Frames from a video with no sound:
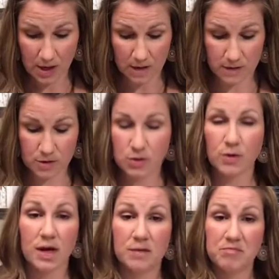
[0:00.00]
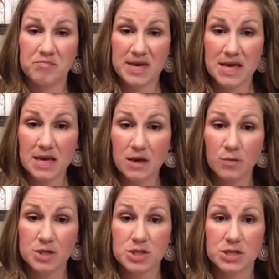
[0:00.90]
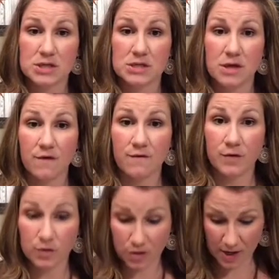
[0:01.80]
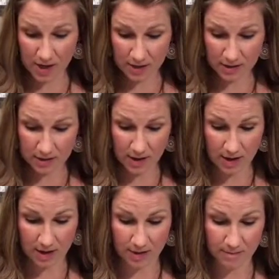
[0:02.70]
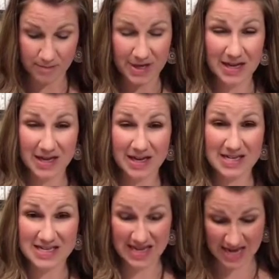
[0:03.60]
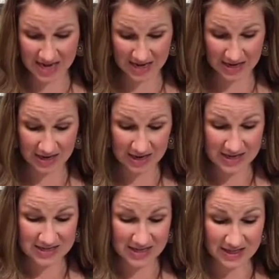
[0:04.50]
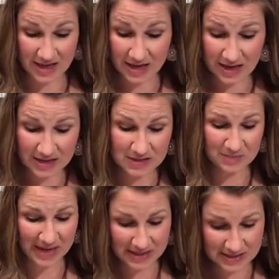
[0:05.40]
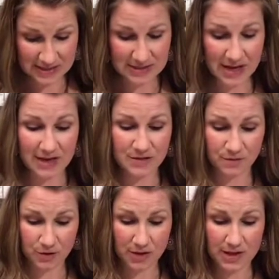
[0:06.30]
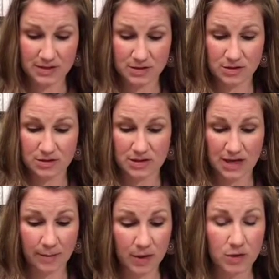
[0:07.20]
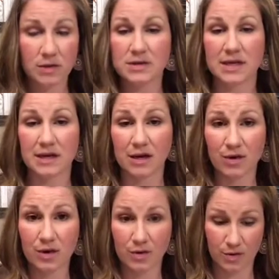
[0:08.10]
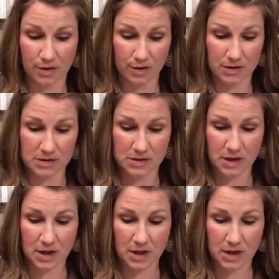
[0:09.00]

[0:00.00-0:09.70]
There's grade B, which is food grade, but it can contain synthetics, pesticides, fertilizers, chemicals, and carrier oils.